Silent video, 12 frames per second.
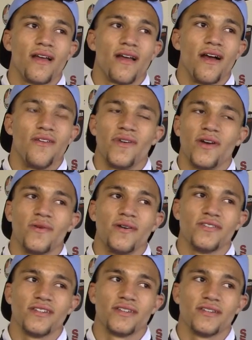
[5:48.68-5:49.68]
I feel we
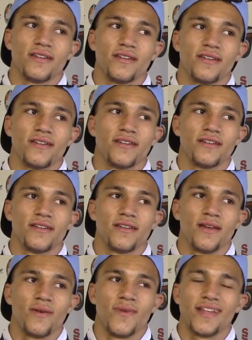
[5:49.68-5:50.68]
just
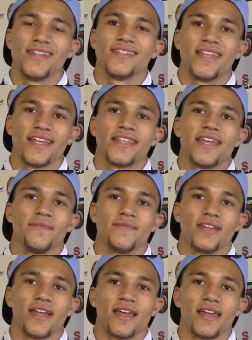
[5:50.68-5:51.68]
had to dig deep
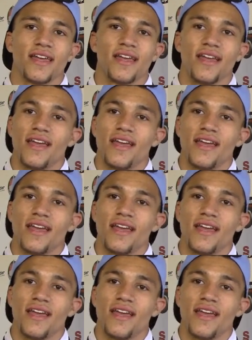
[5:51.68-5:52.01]
today,